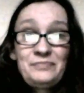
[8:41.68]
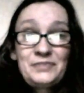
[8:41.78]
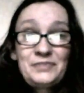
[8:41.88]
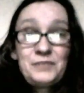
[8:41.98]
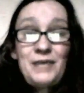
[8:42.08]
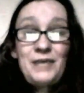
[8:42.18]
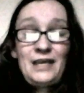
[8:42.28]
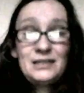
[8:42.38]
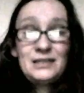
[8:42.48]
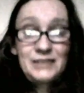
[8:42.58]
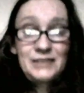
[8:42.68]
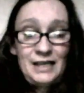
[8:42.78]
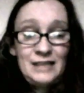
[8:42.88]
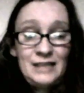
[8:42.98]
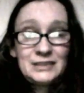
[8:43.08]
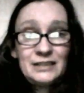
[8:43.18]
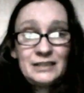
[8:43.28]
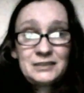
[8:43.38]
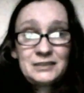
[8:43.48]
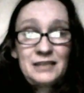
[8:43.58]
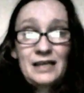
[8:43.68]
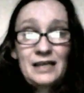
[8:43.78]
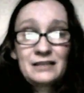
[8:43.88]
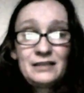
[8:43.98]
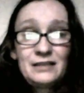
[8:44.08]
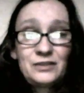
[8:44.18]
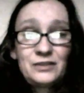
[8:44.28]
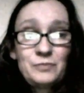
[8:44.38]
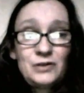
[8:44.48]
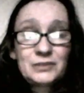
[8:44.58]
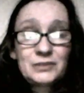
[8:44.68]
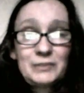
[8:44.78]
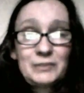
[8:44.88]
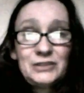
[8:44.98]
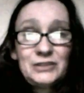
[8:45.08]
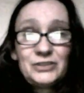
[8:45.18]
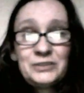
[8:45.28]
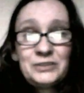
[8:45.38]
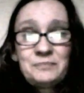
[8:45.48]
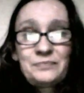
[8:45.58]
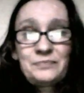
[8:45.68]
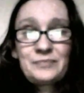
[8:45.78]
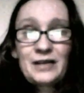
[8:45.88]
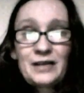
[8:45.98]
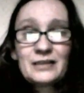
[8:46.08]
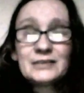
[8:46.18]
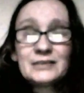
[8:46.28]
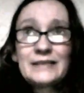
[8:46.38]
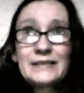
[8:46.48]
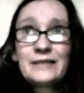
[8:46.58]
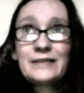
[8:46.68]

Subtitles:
To me, it's the easiest thing that you can possibly do, and